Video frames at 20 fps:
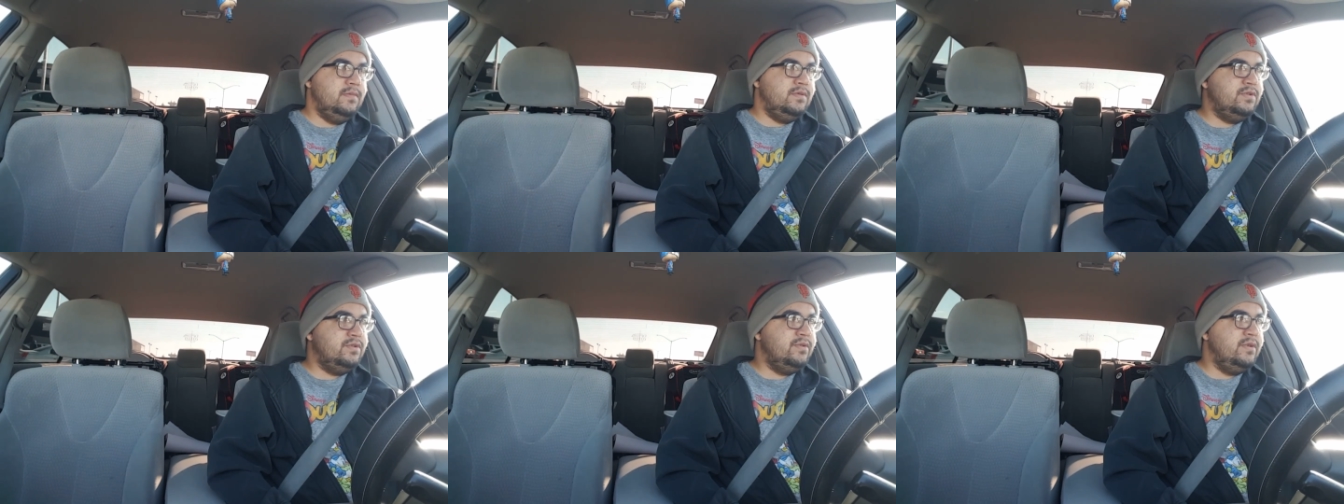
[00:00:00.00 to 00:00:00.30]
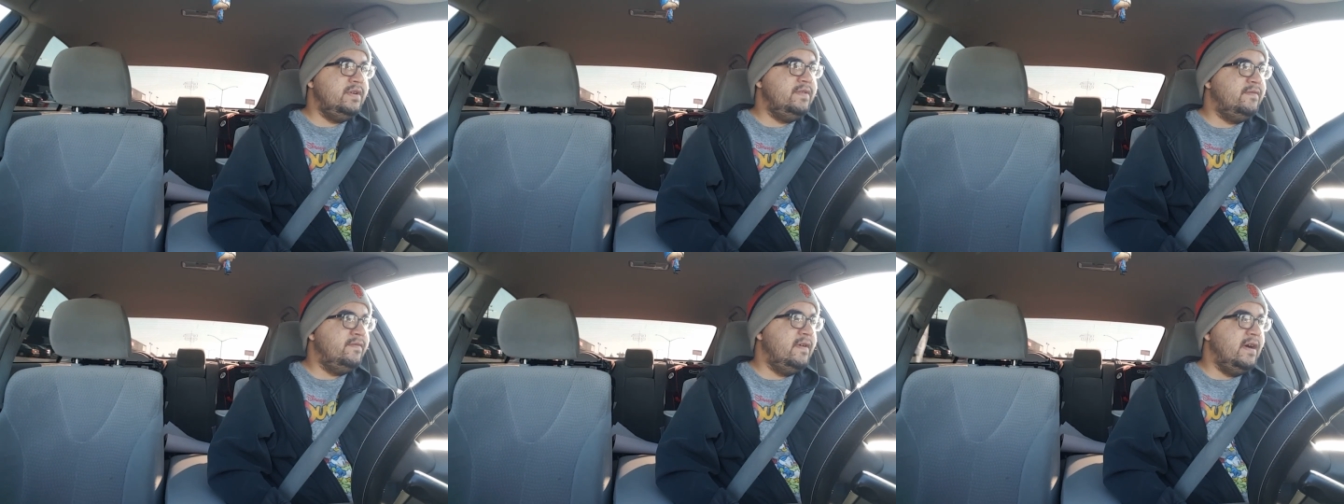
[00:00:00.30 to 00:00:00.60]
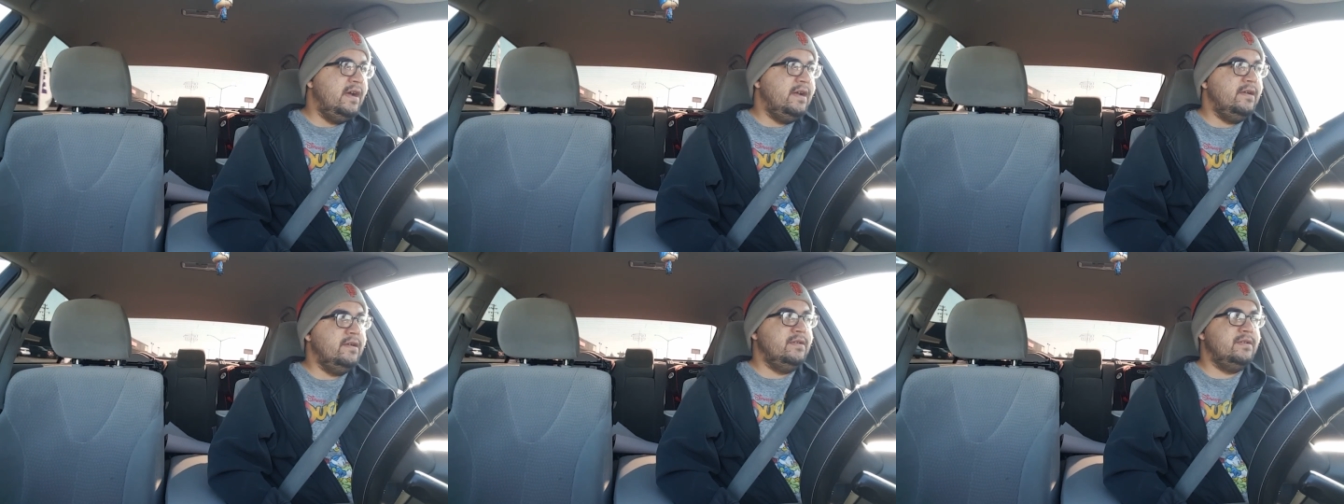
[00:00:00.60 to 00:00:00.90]
Street
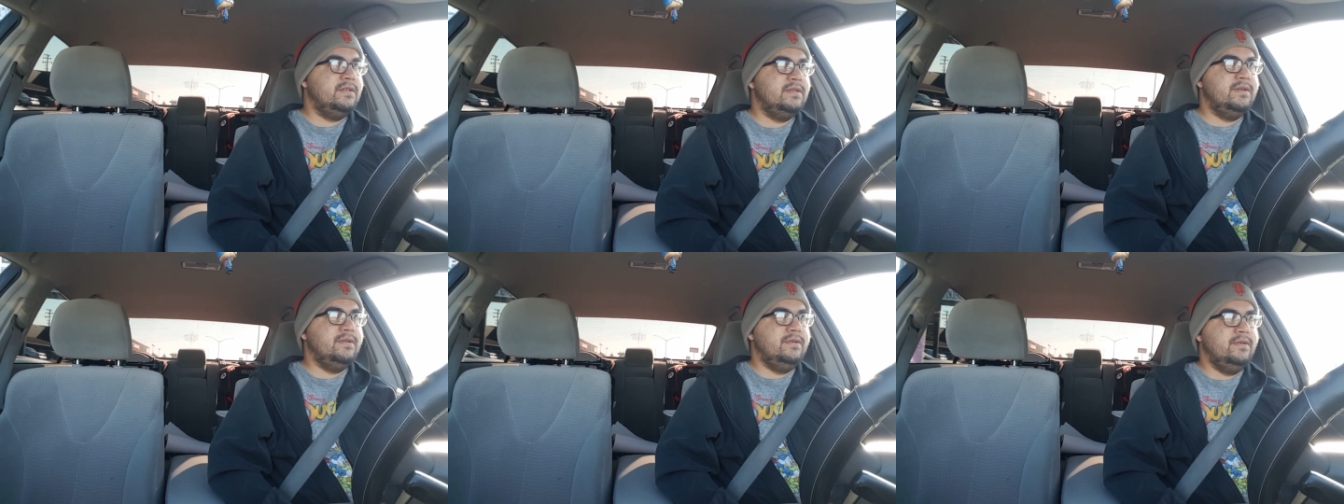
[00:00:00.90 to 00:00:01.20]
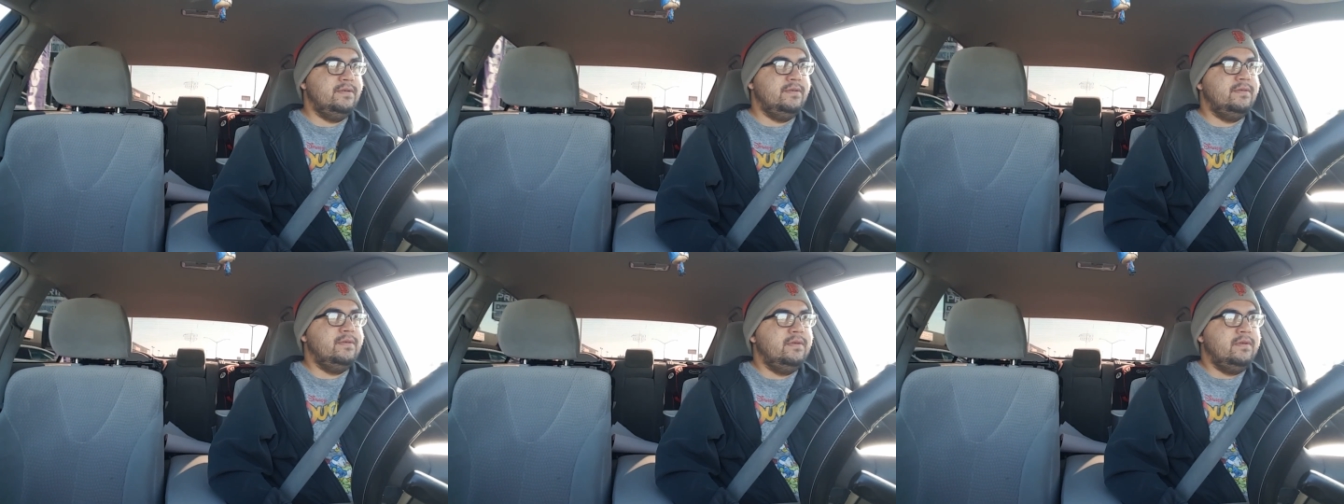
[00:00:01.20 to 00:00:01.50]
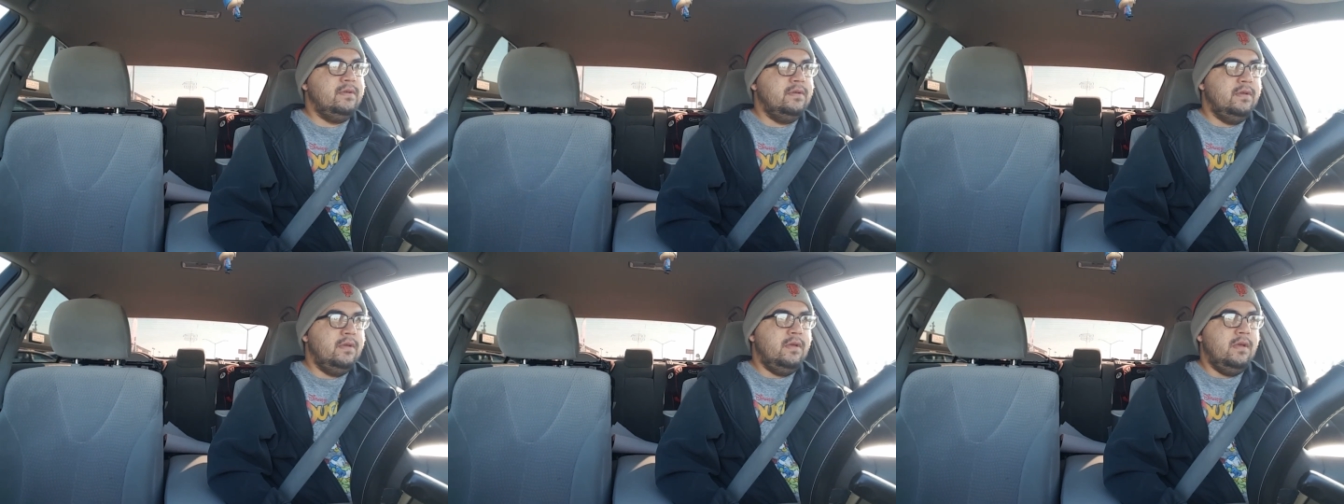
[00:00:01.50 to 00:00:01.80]
Fighter, so
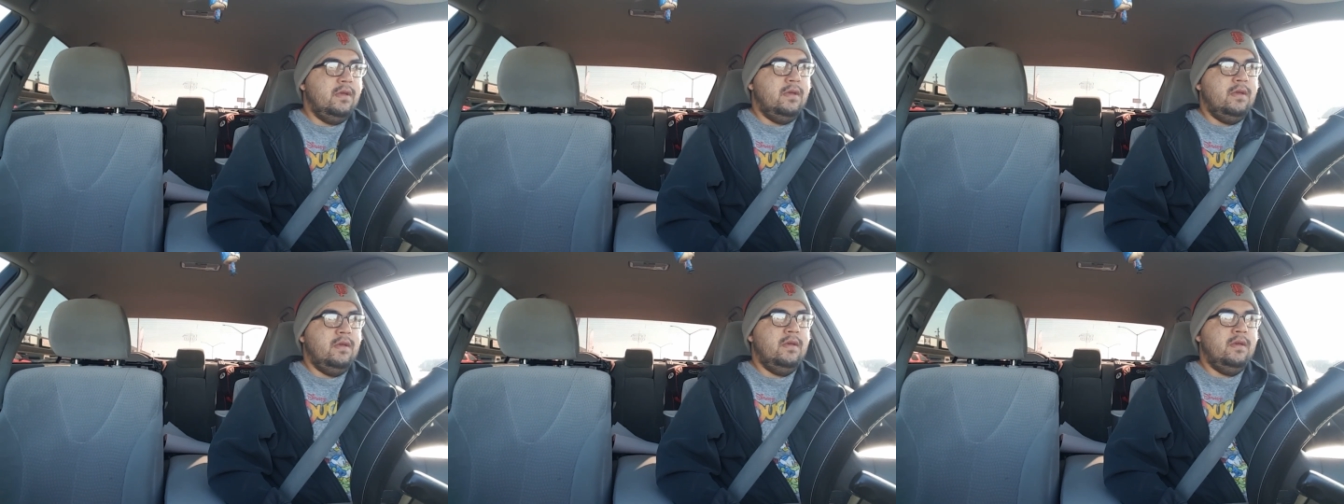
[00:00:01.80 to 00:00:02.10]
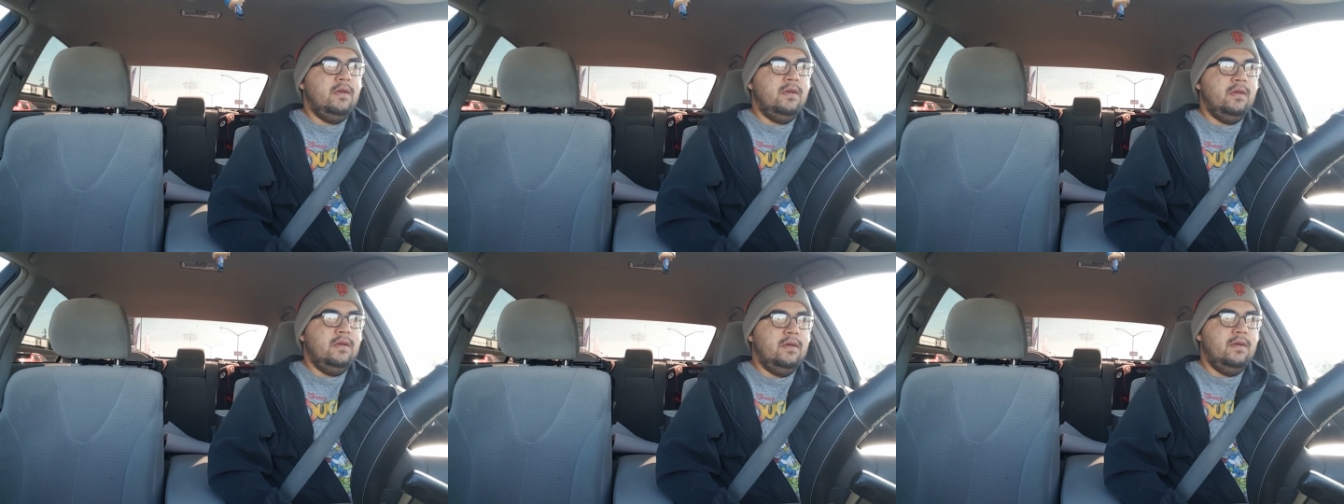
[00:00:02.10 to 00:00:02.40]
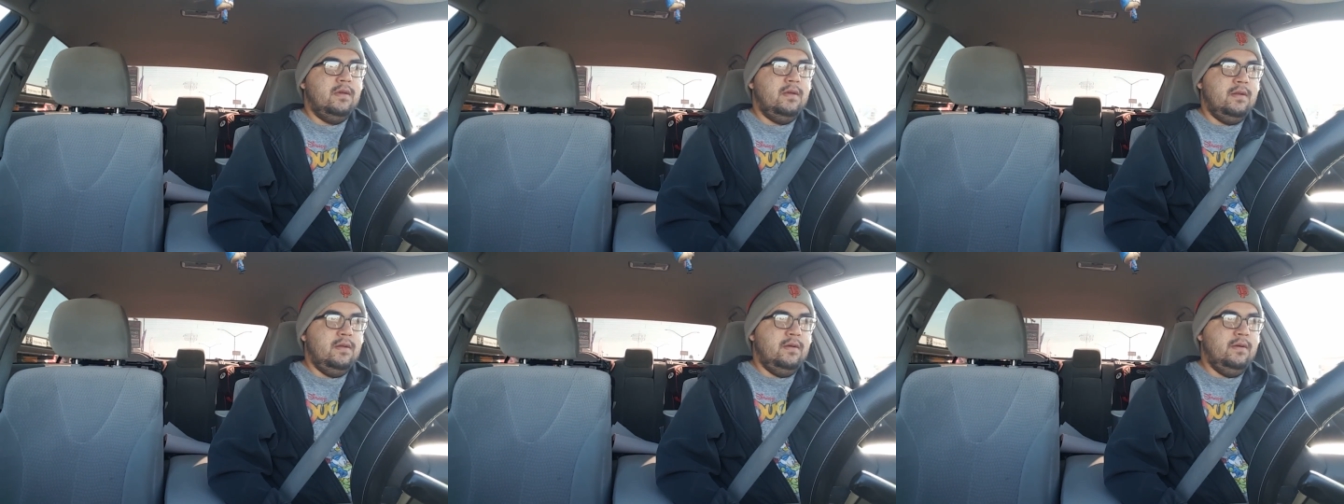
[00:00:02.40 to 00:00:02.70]

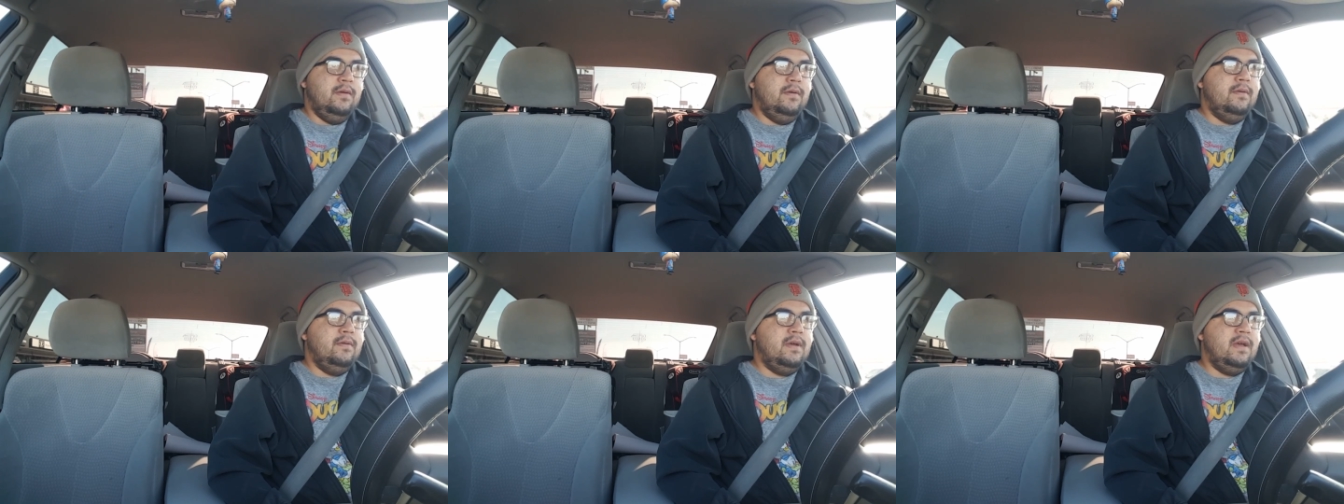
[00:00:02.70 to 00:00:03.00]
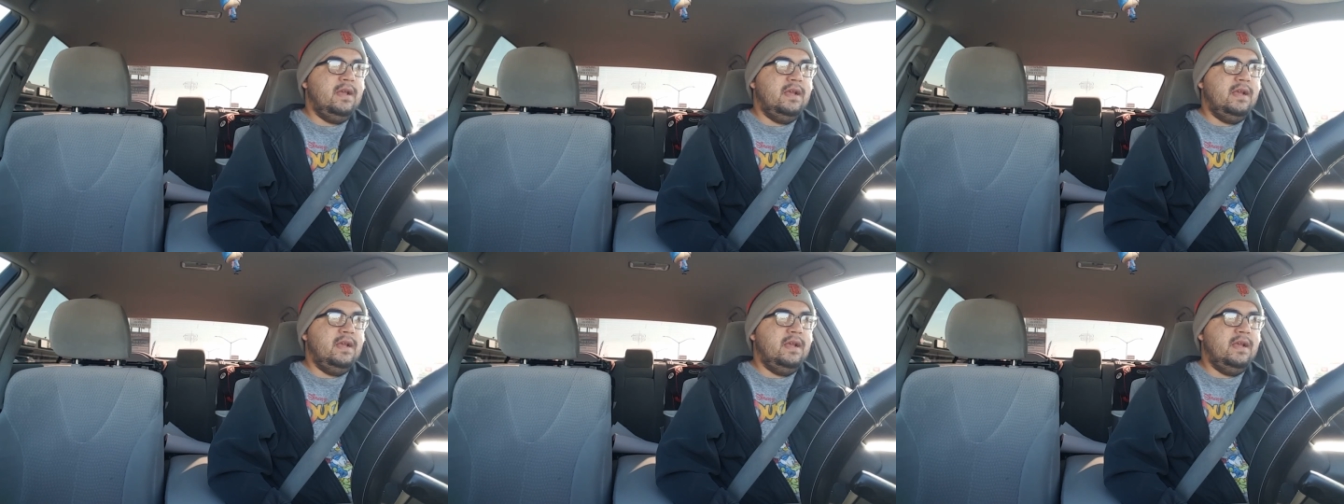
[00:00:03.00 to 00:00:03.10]
you know,